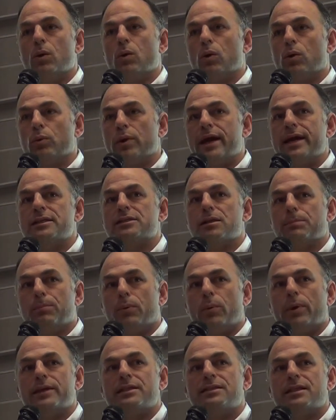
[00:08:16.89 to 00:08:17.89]
or raise the
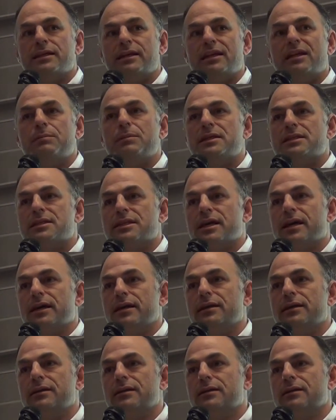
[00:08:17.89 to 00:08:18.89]
points that need to be
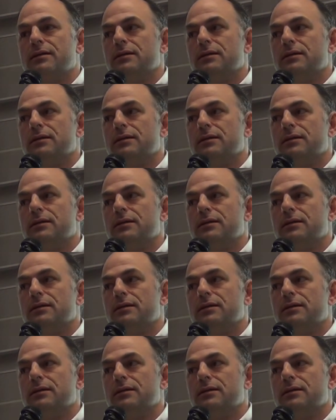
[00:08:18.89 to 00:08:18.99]
said